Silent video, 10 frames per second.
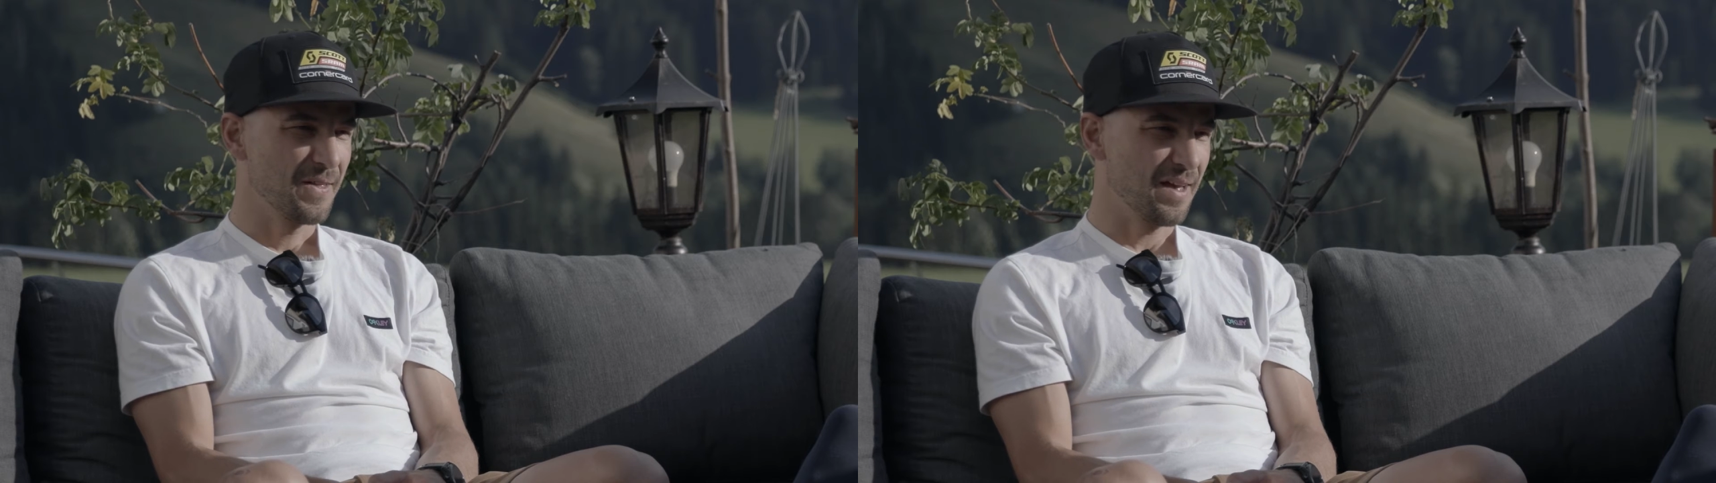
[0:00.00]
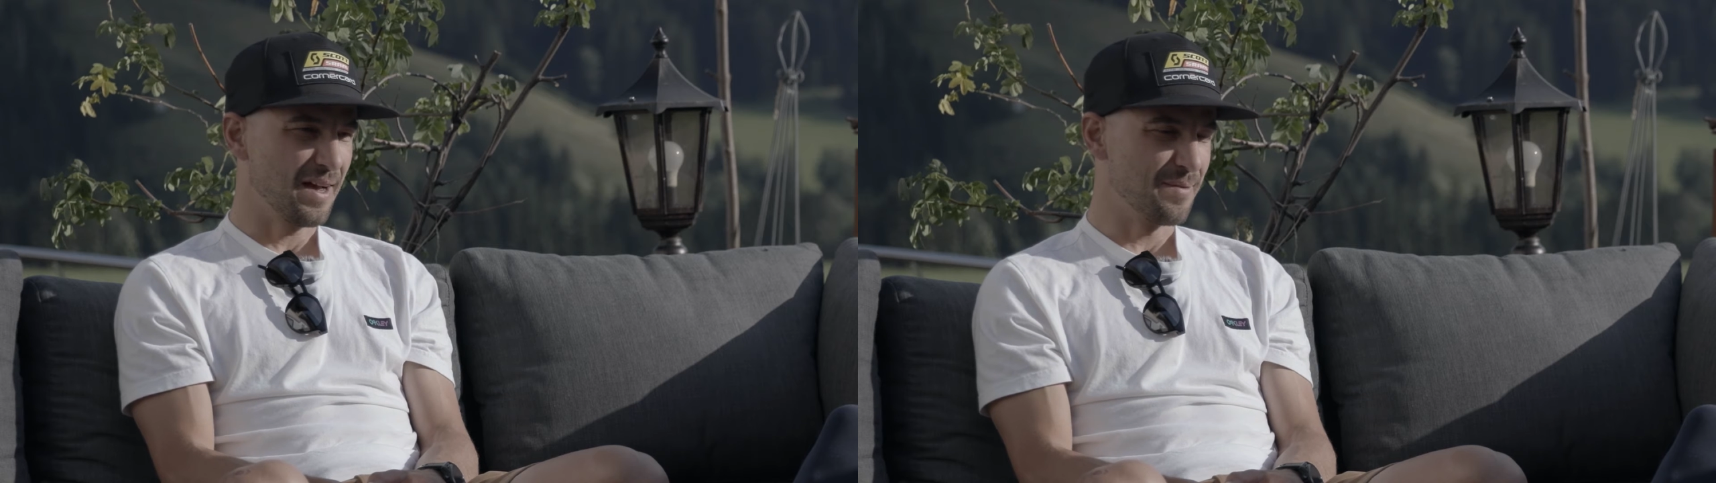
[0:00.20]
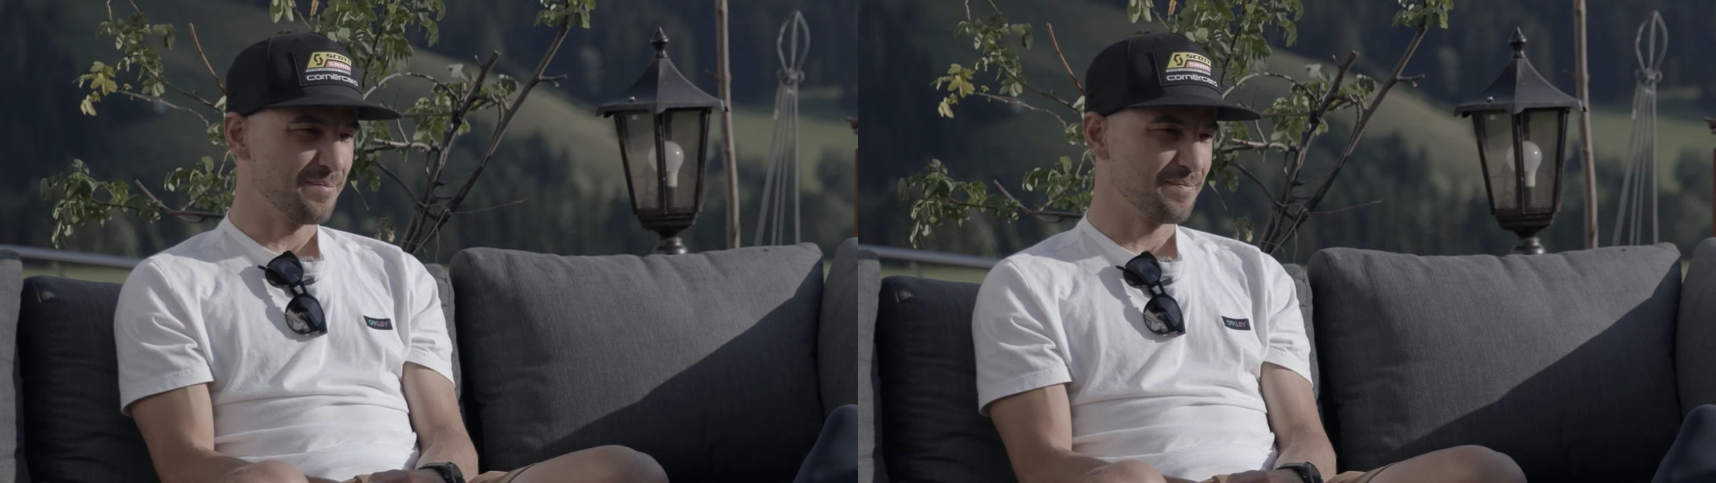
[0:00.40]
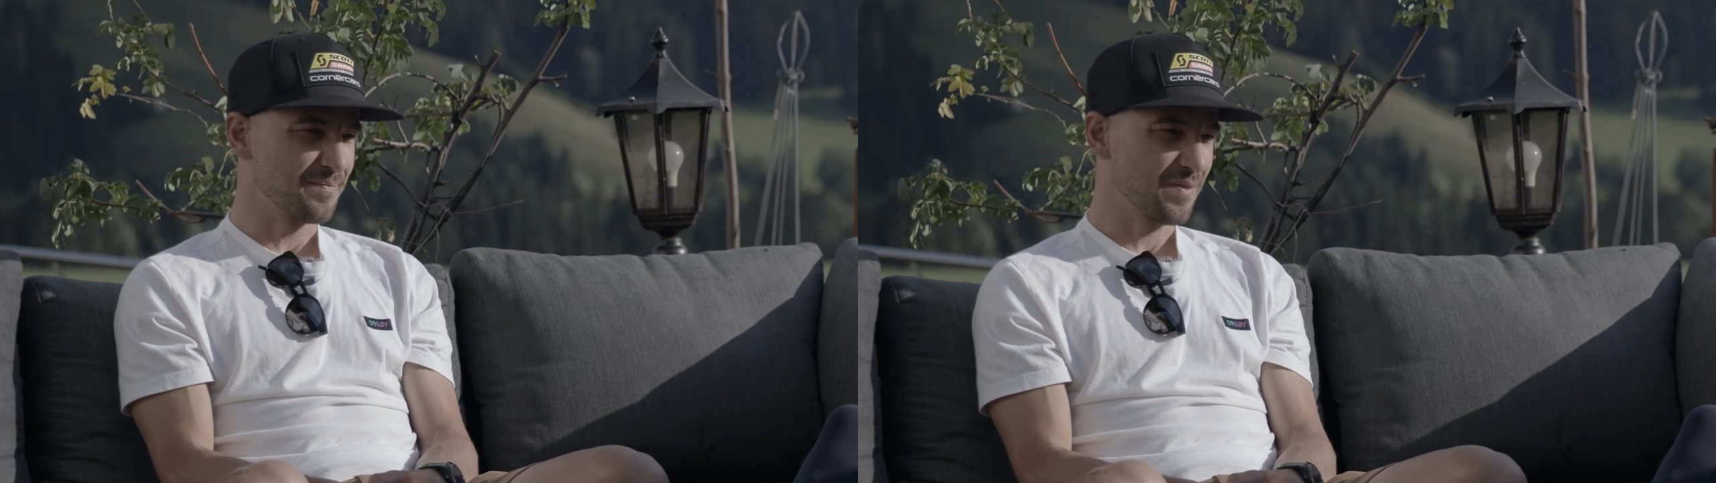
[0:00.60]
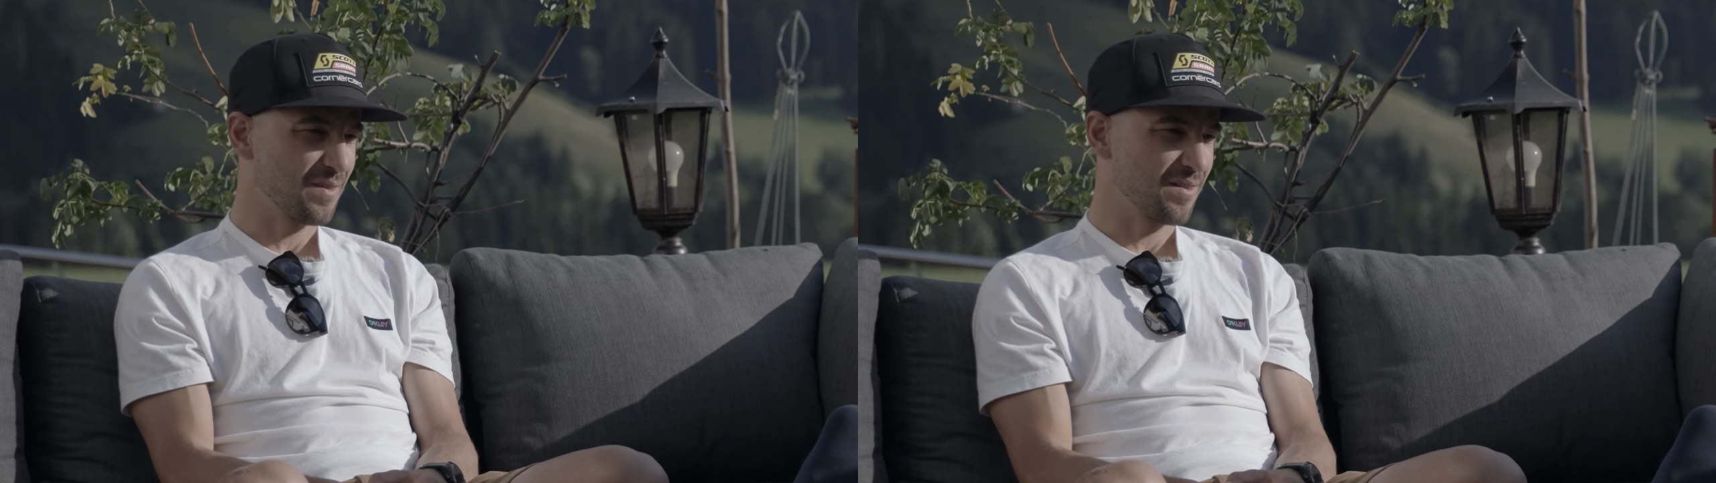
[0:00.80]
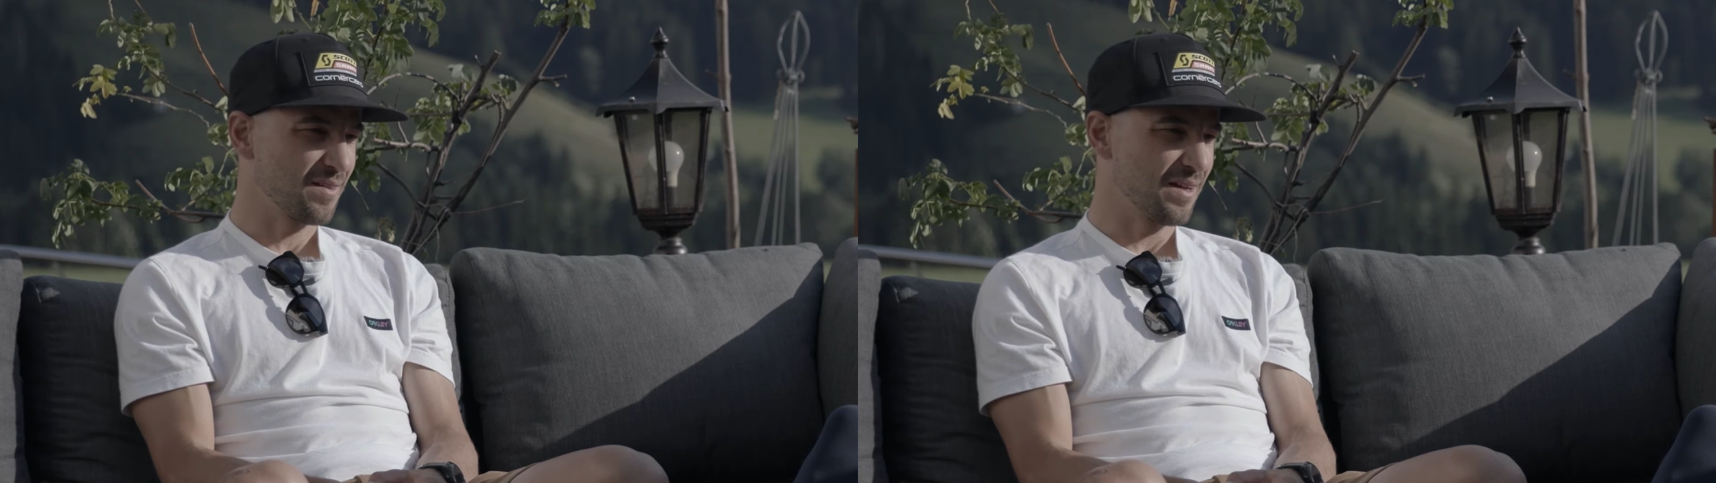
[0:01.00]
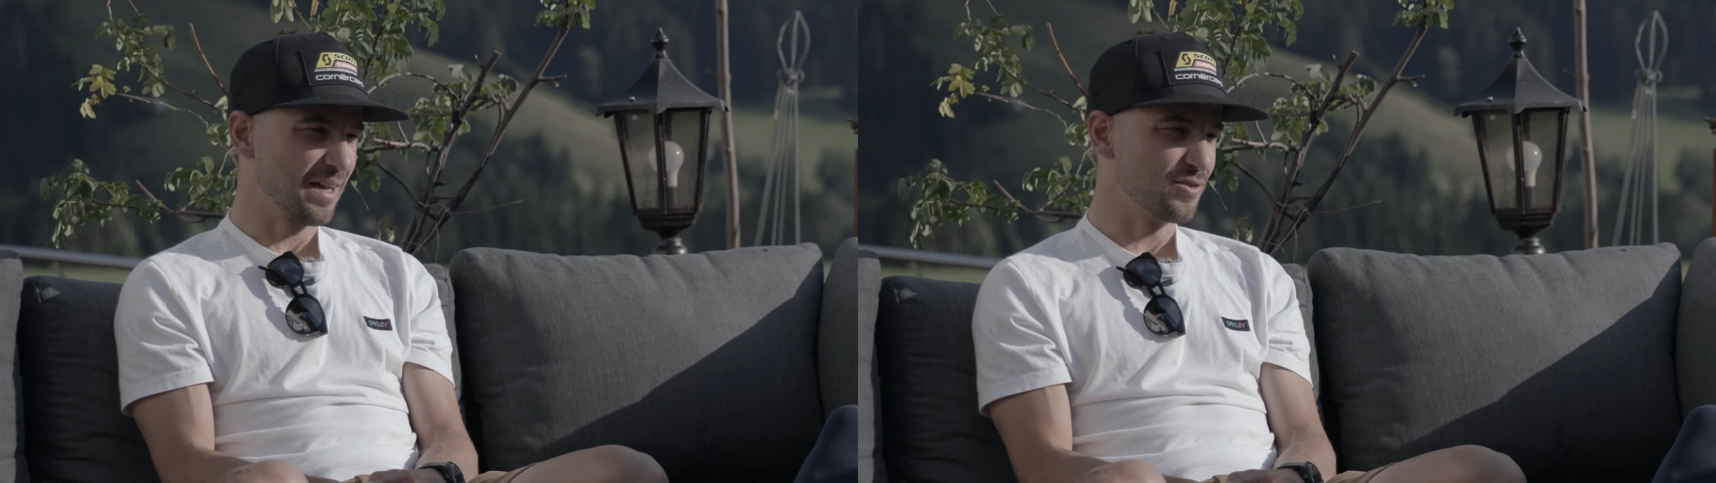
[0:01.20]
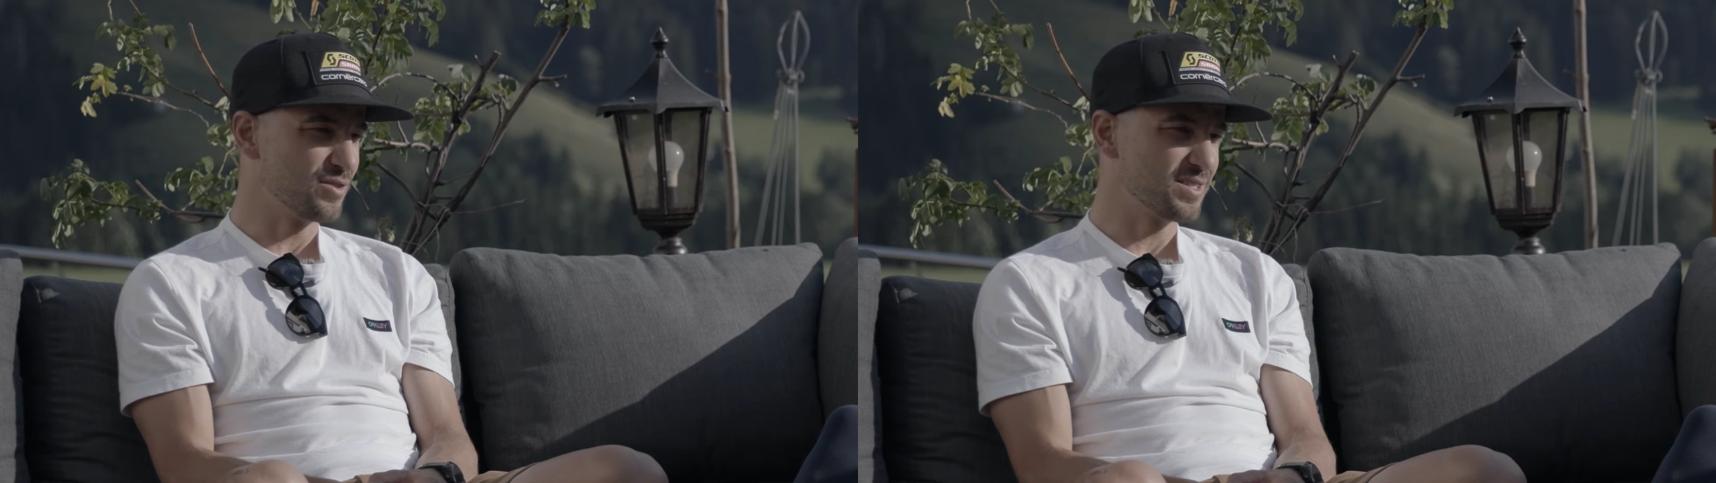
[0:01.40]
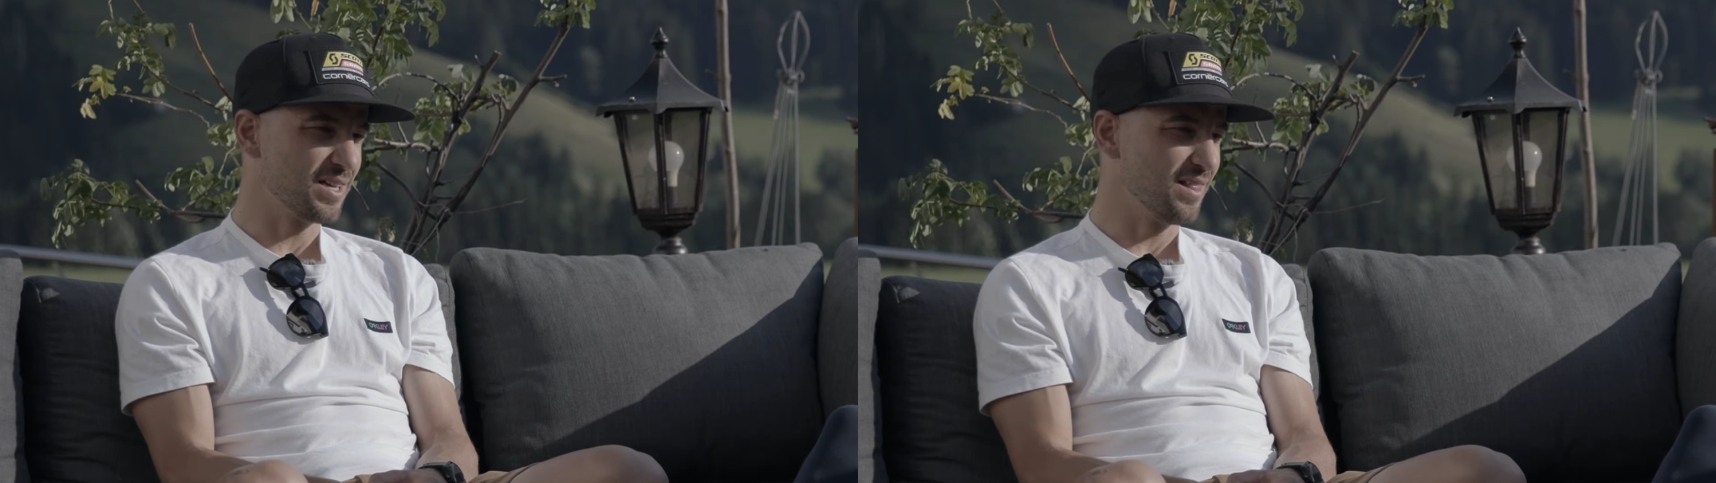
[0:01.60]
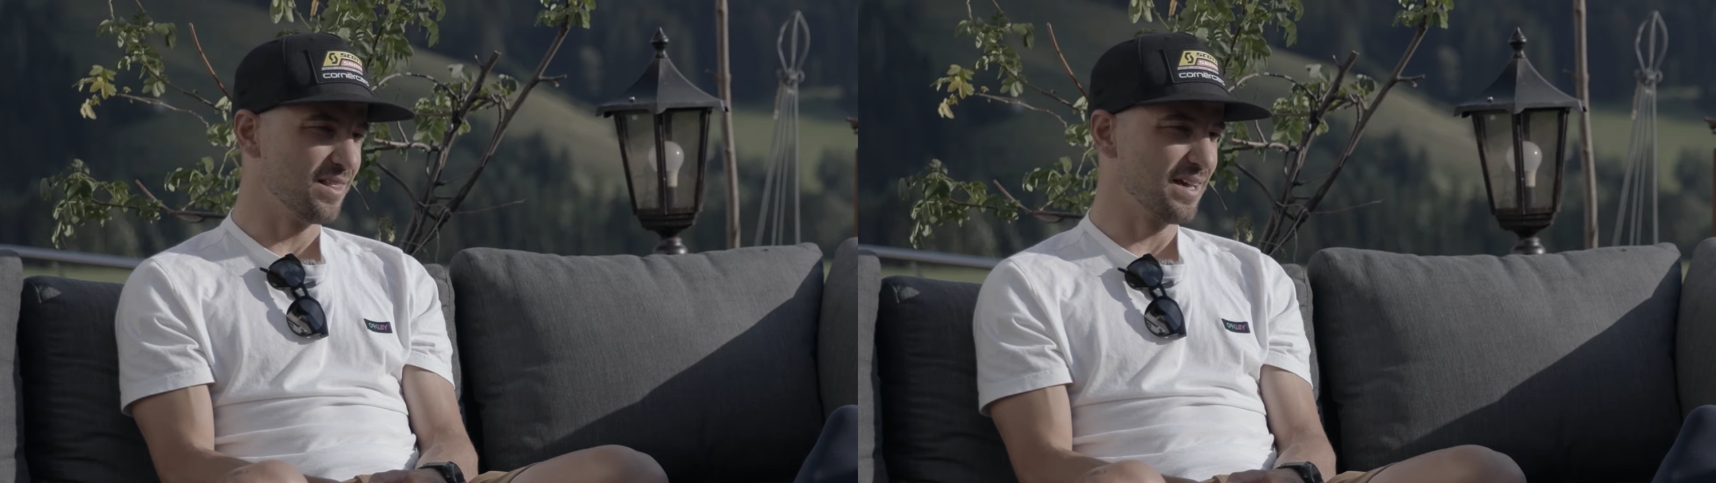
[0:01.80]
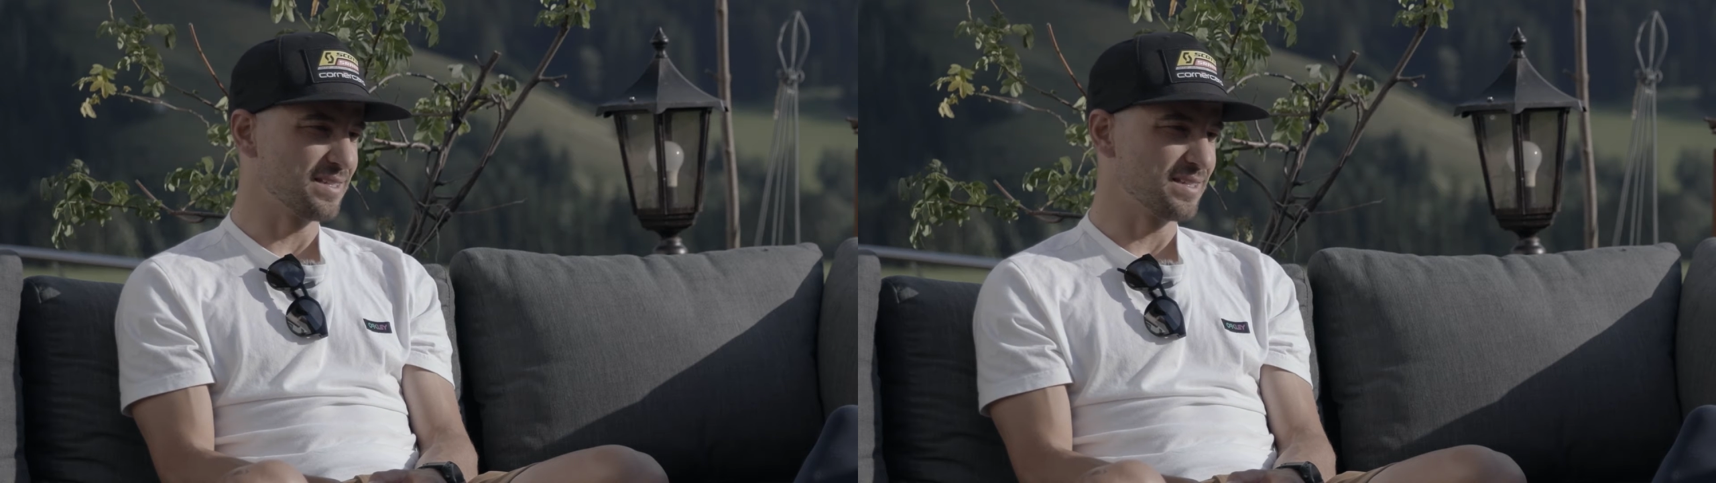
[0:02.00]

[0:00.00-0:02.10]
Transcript: And you still,